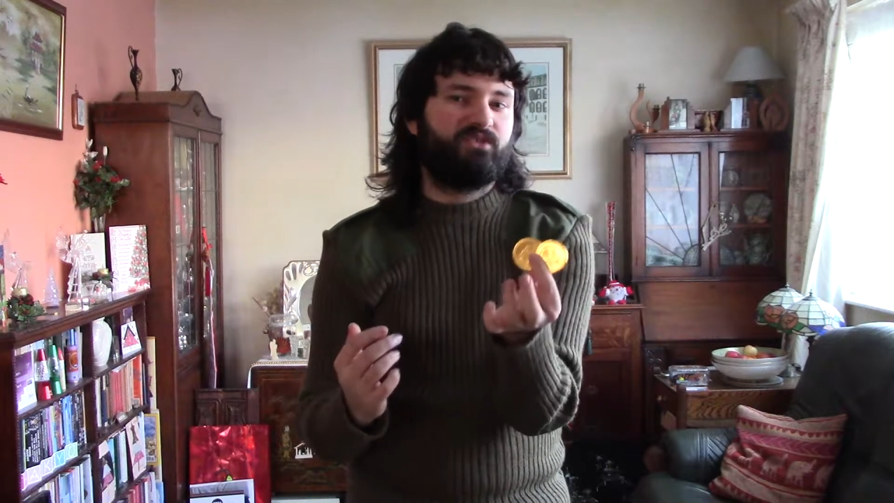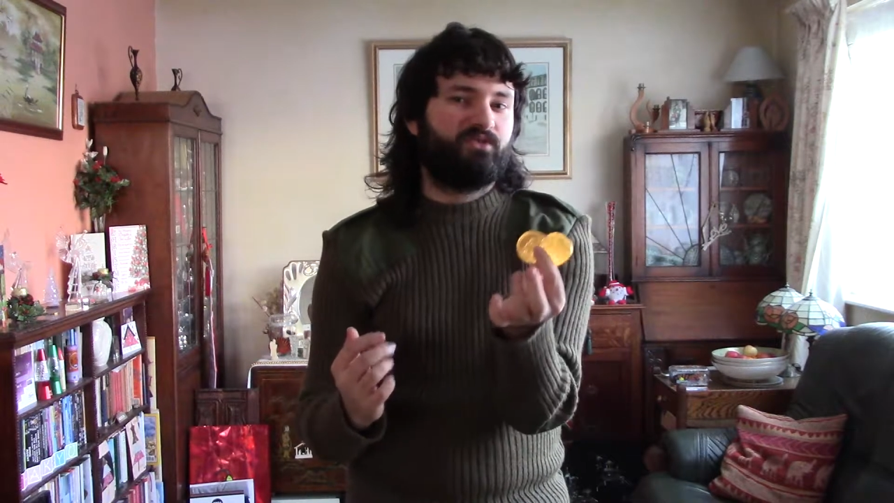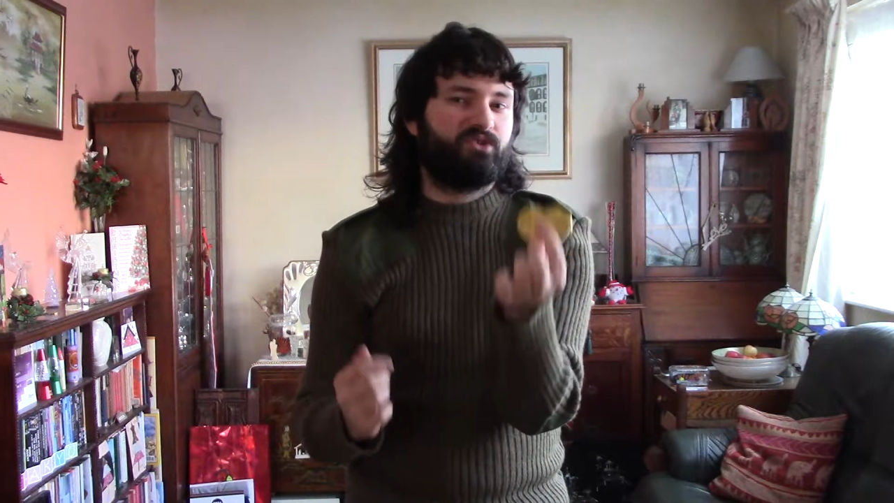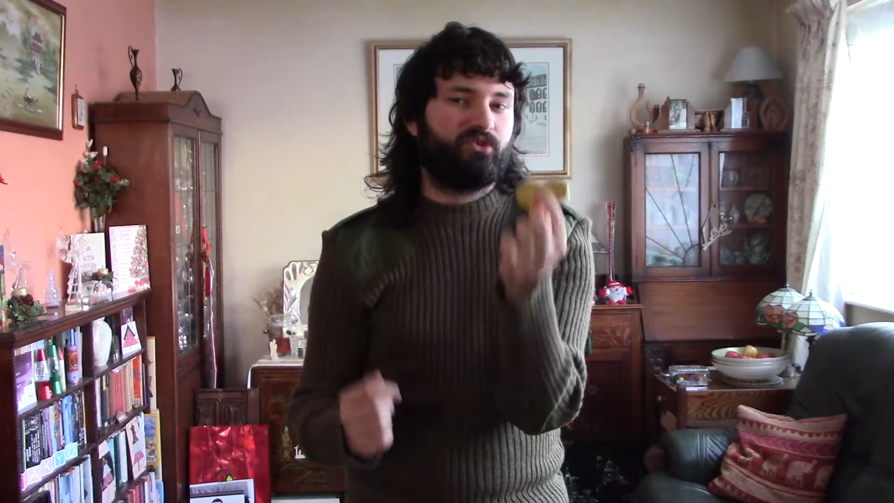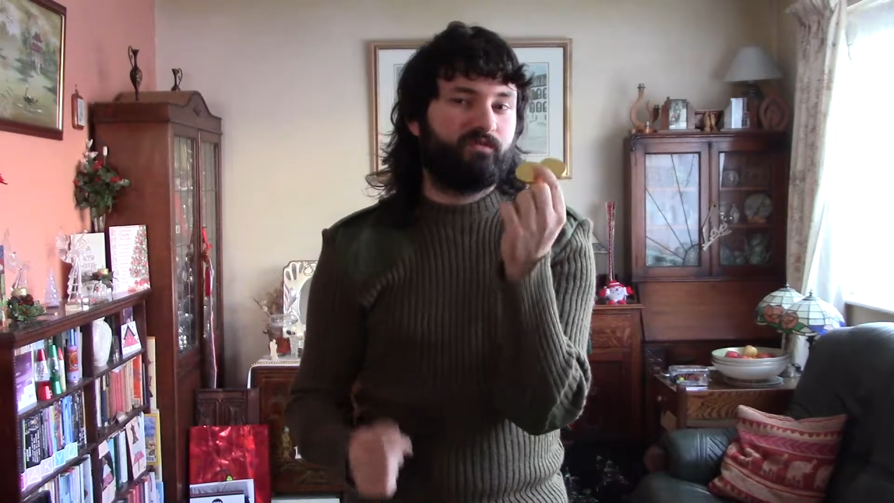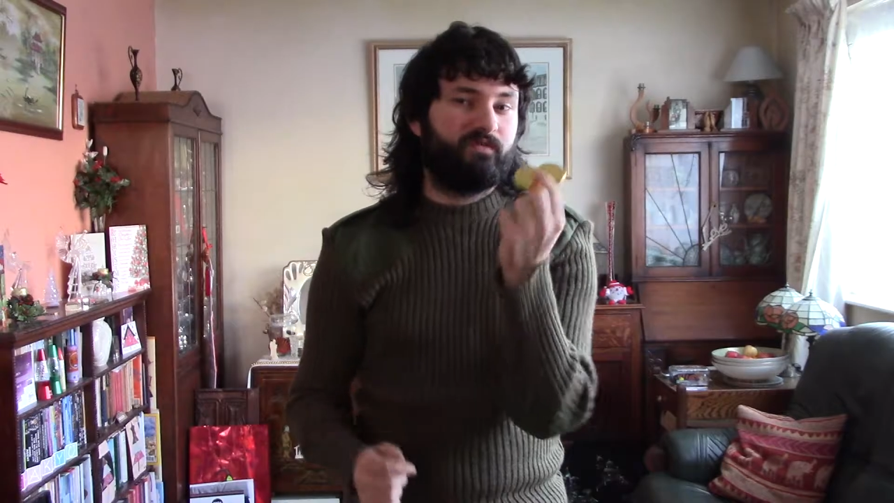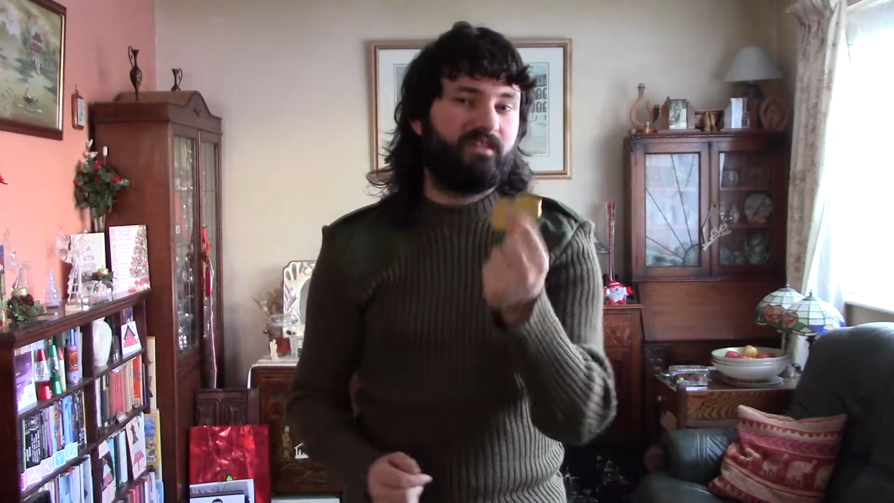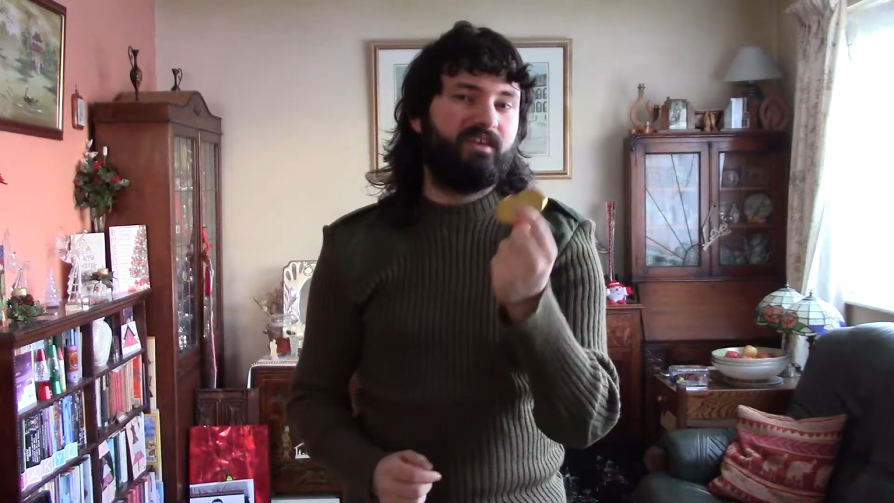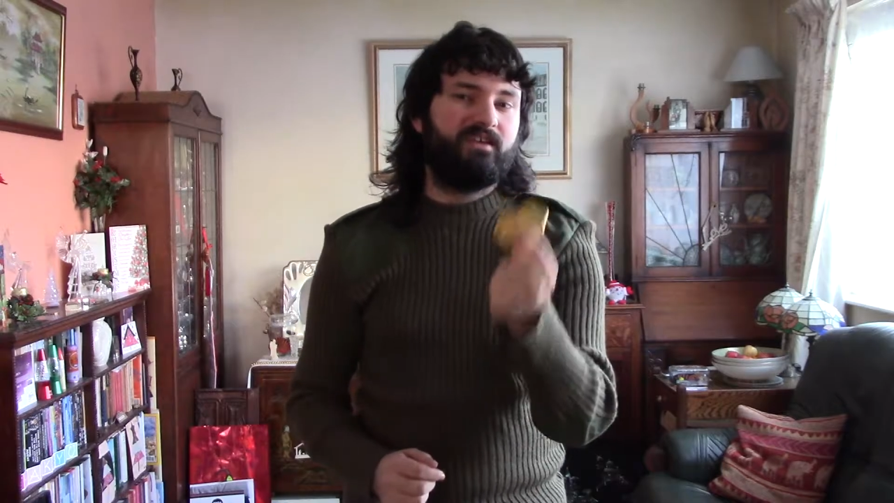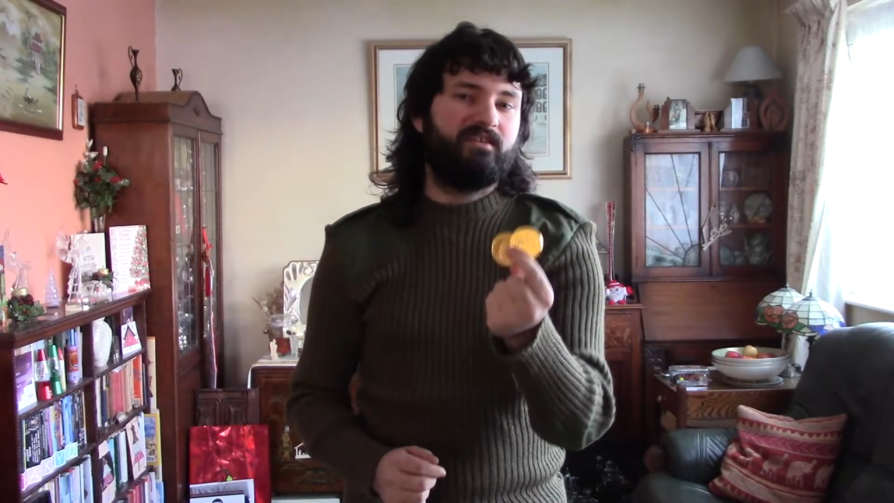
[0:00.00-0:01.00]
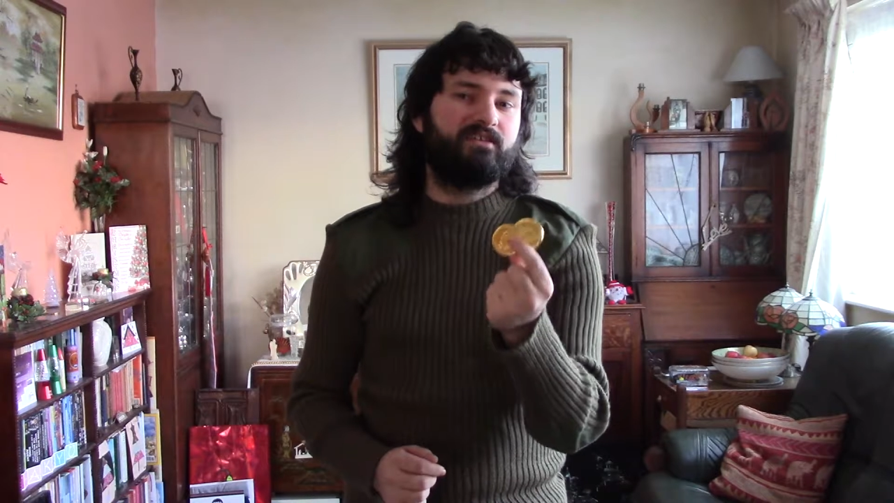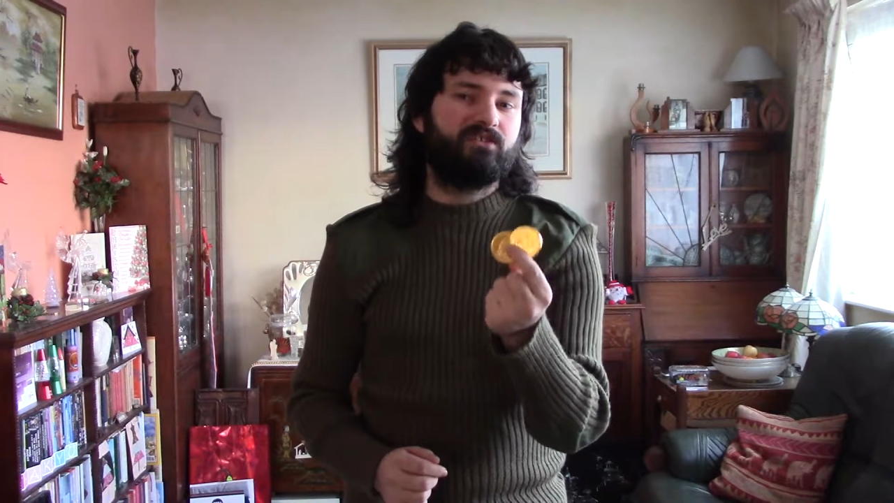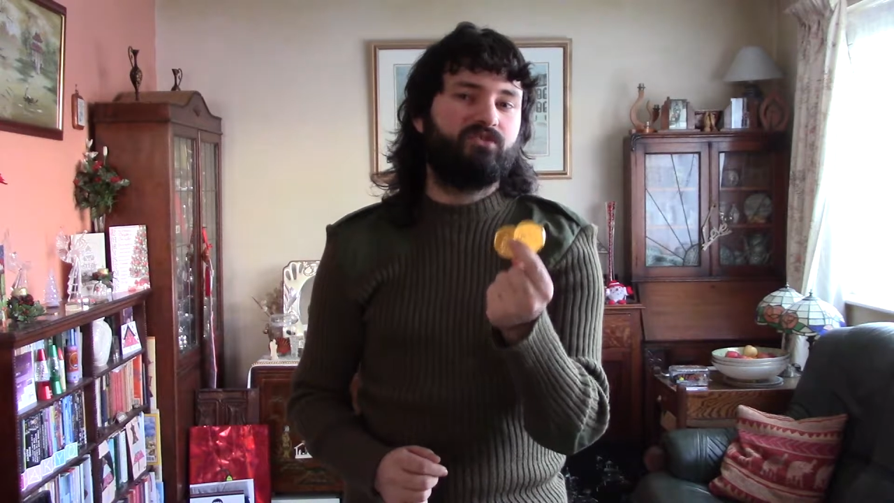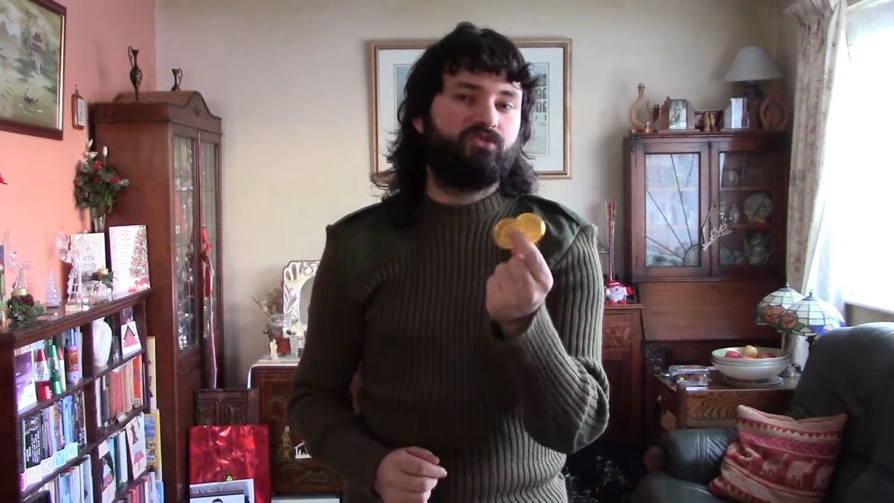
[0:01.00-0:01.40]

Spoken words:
or so of these